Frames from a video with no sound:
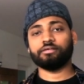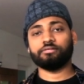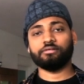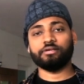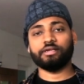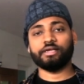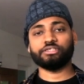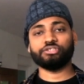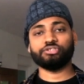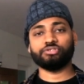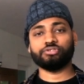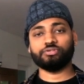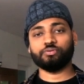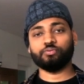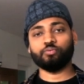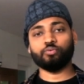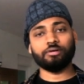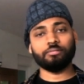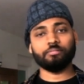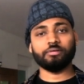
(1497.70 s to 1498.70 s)
next
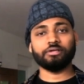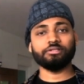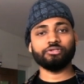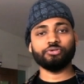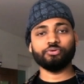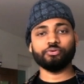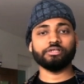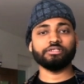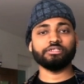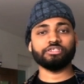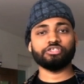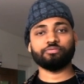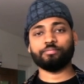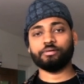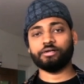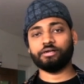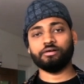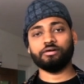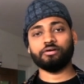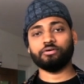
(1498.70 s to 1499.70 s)
1 month you can just
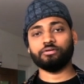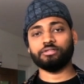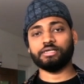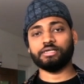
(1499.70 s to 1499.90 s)
spend on